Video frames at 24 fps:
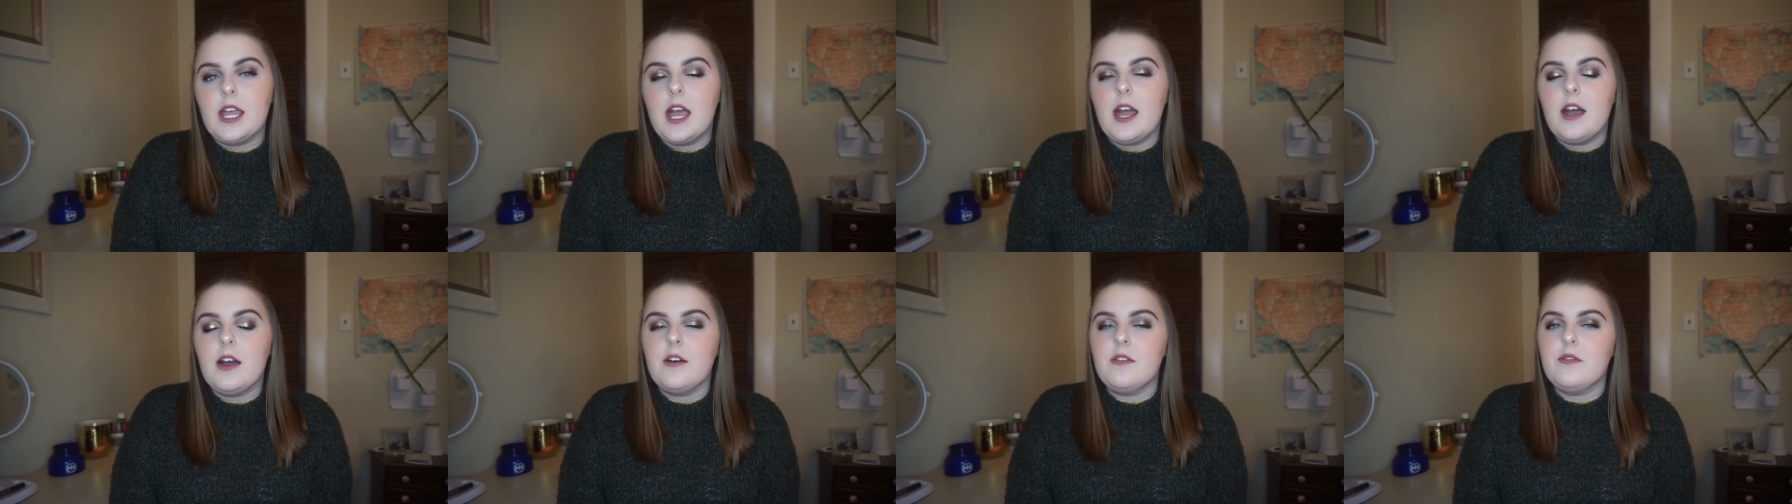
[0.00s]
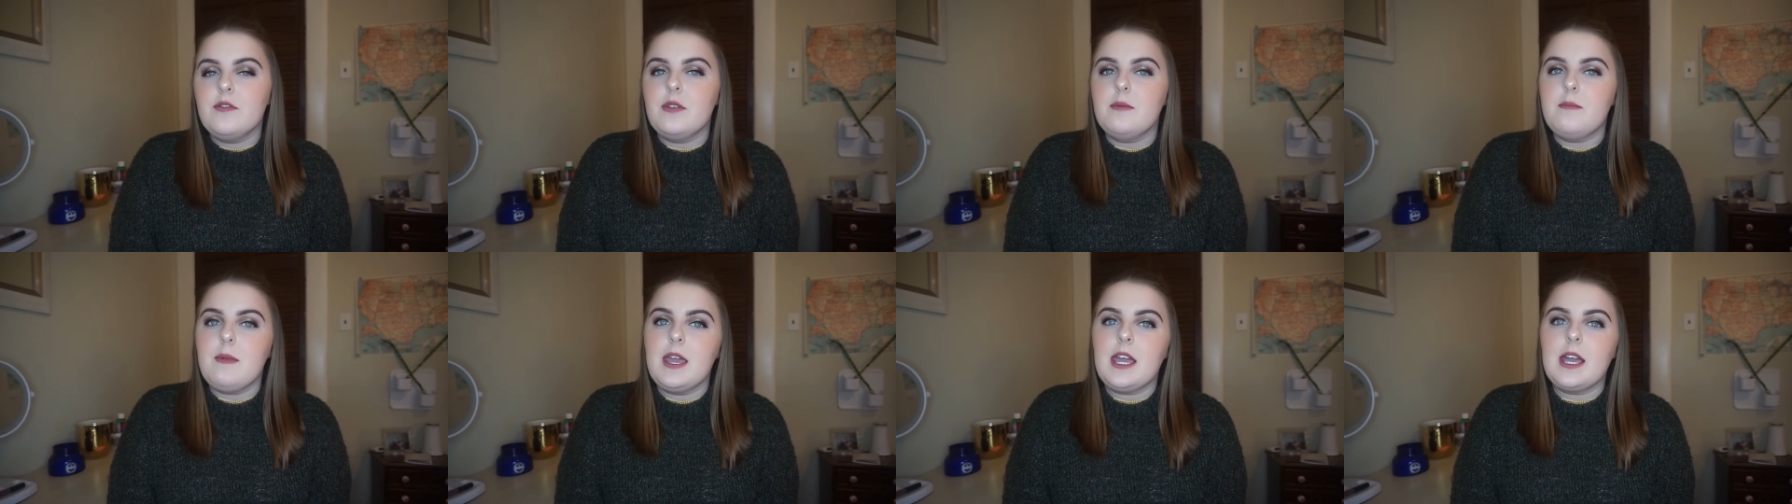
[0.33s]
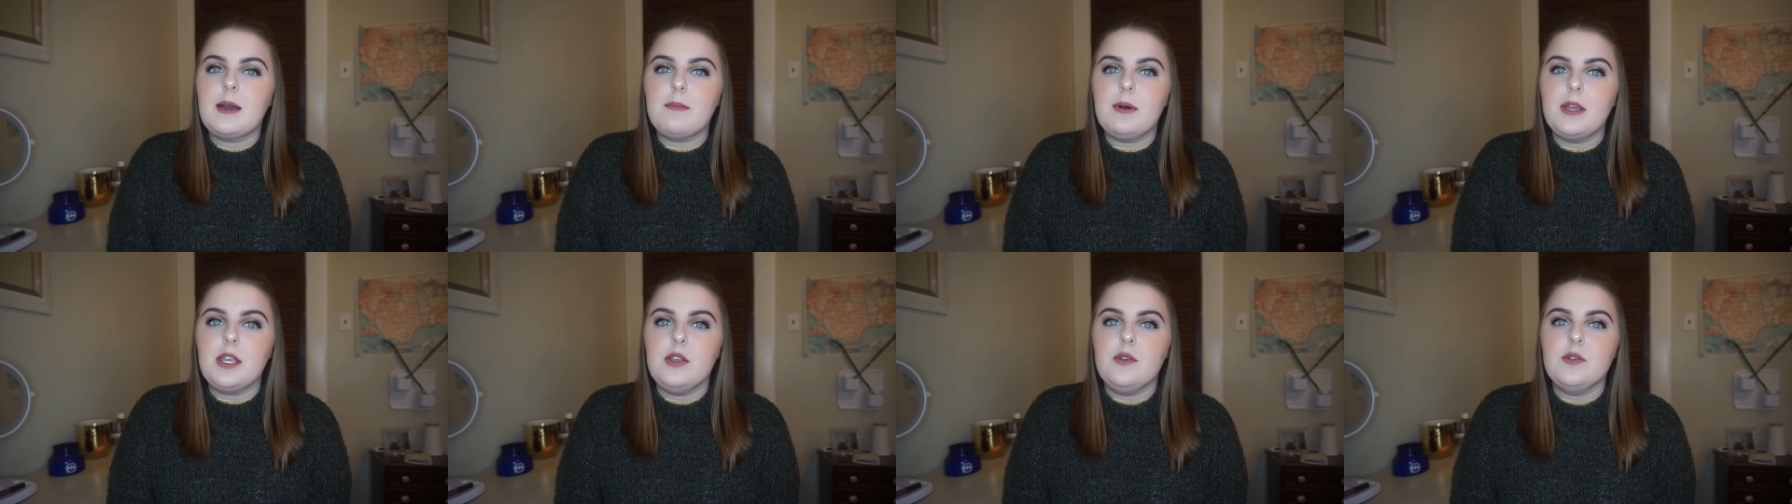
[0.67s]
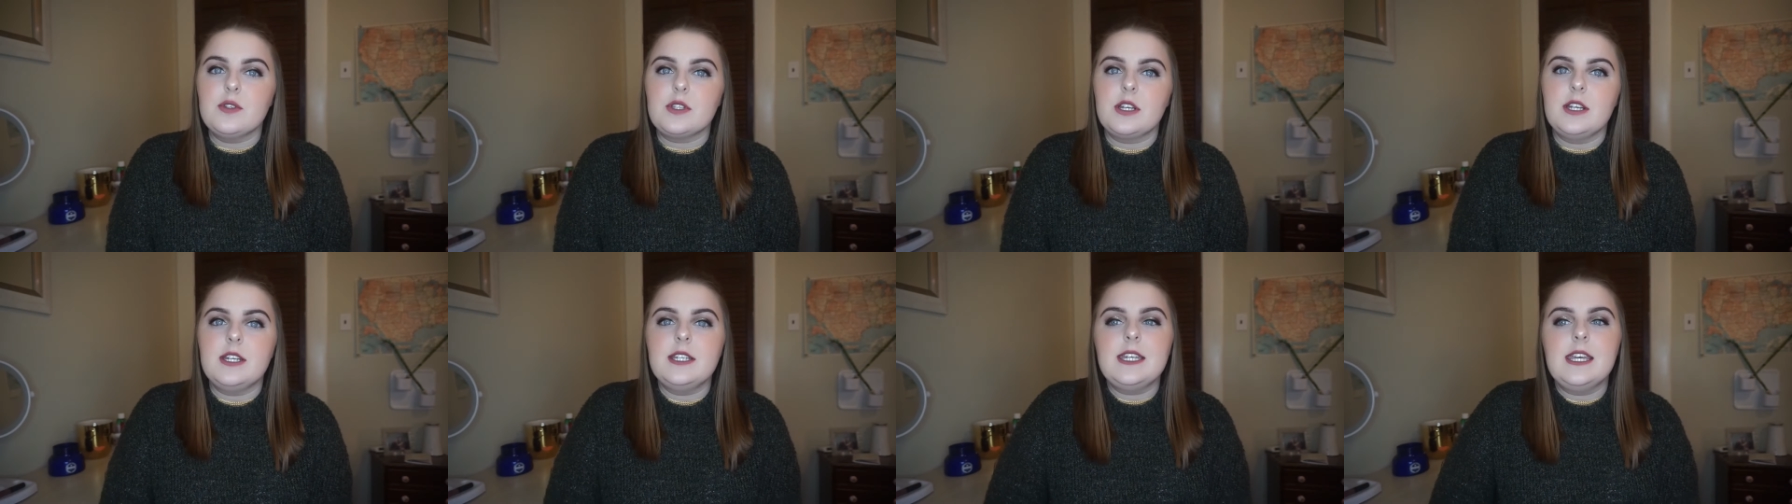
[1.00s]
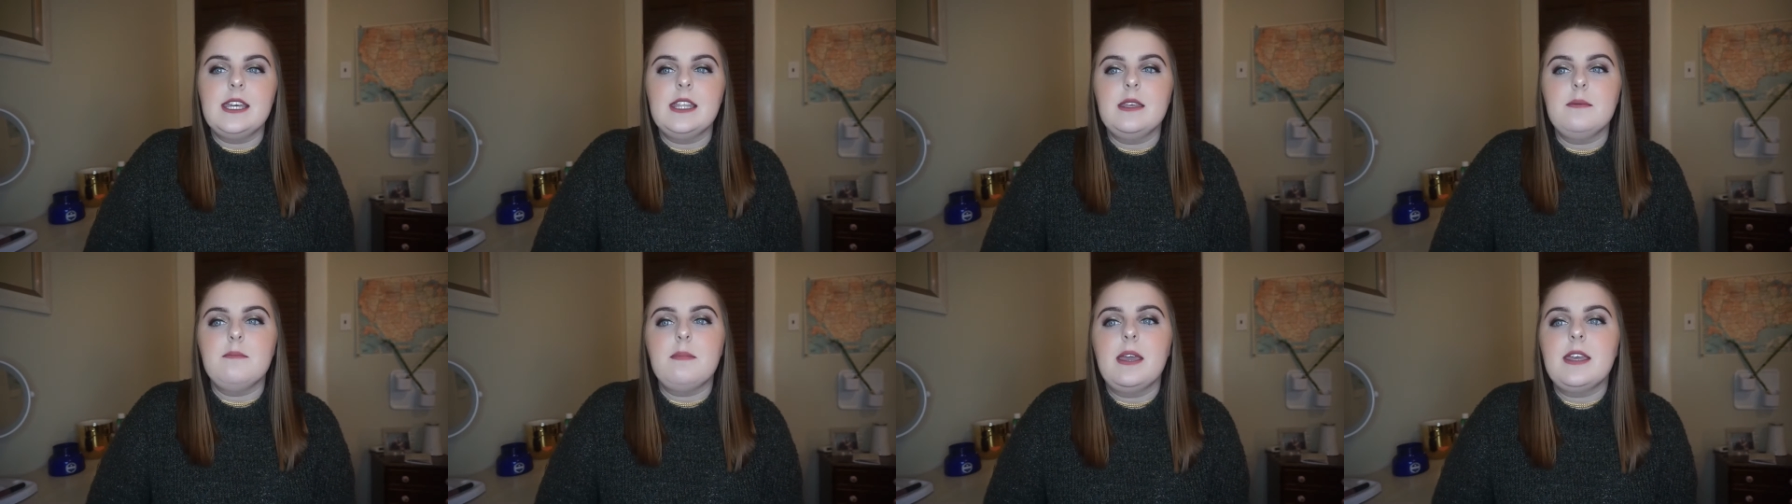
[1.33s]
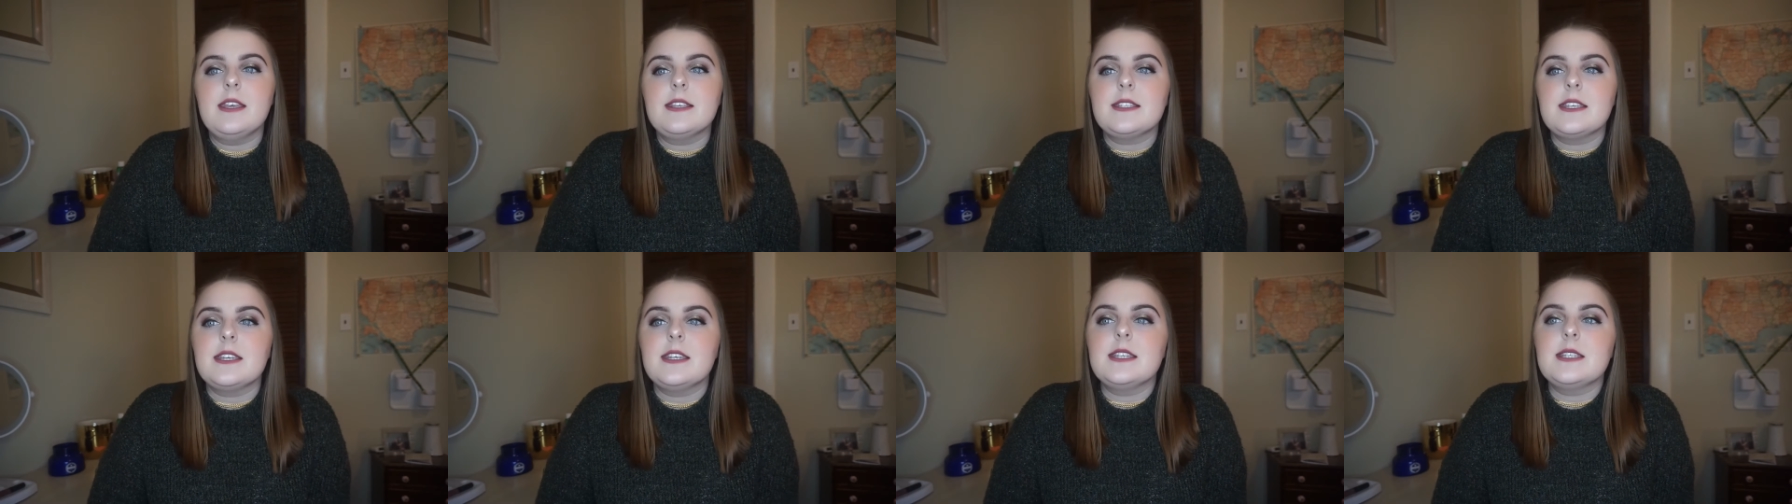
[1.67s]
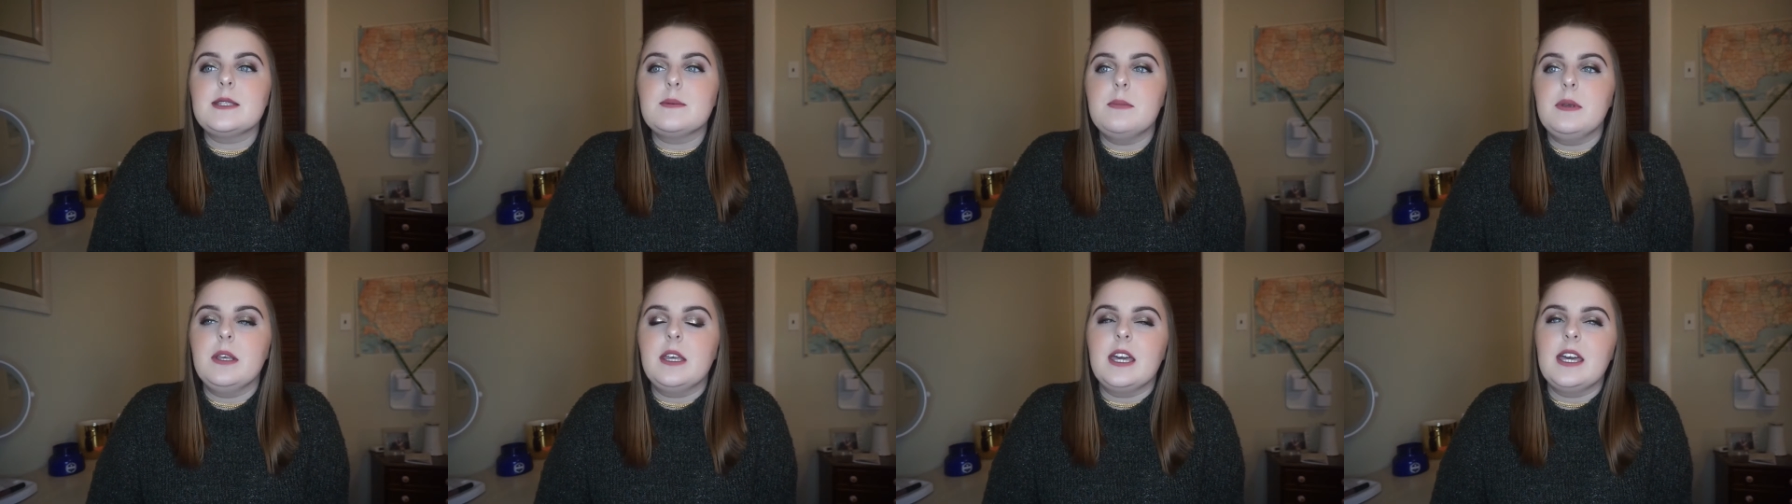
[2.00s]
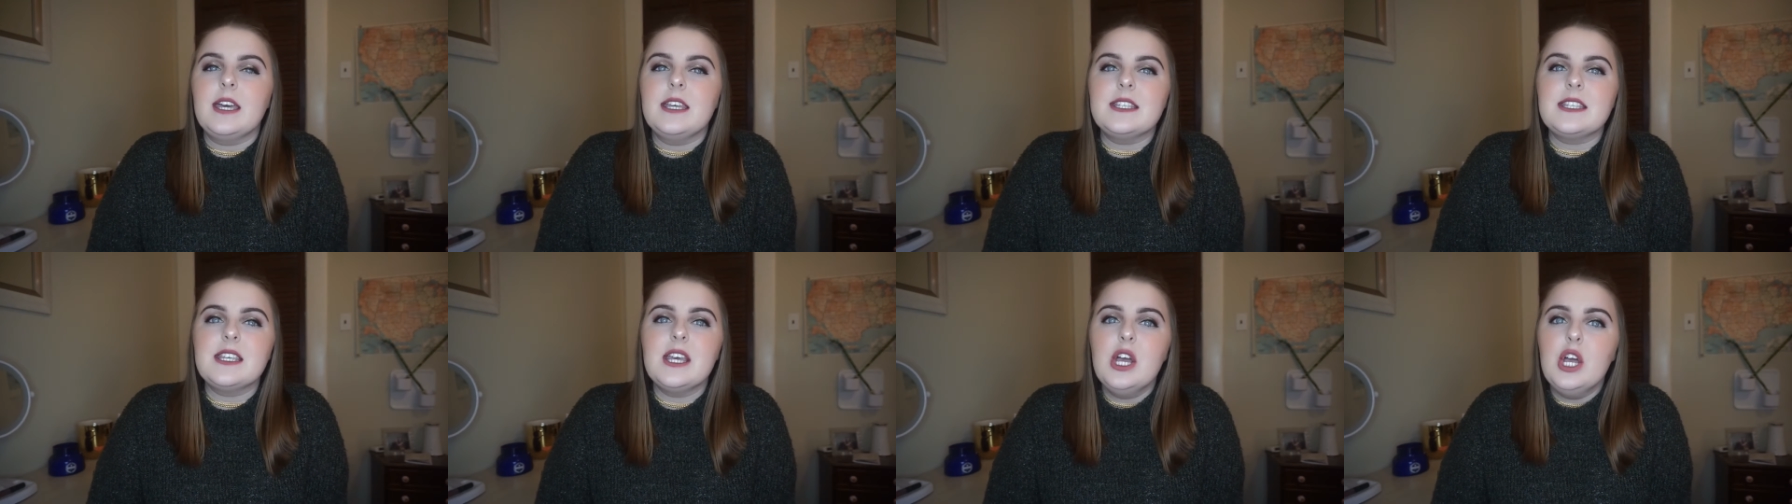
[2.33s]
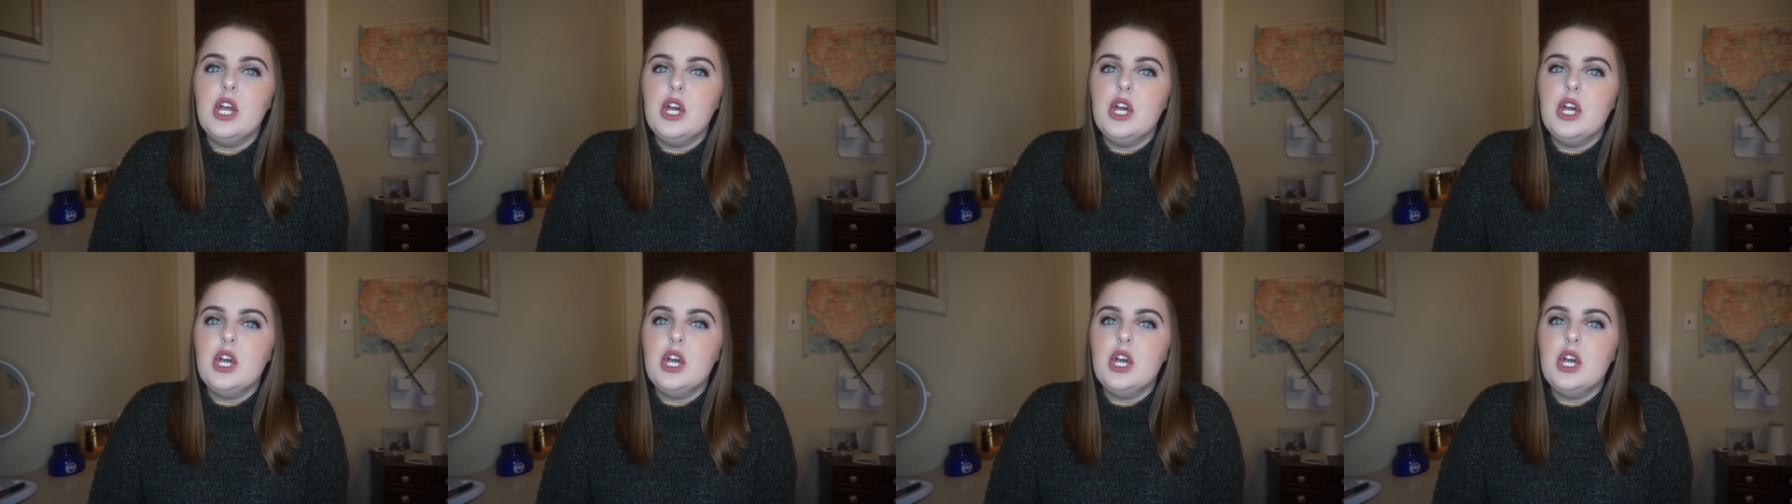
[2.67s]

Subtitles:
of the makeup I use on a daily basis, because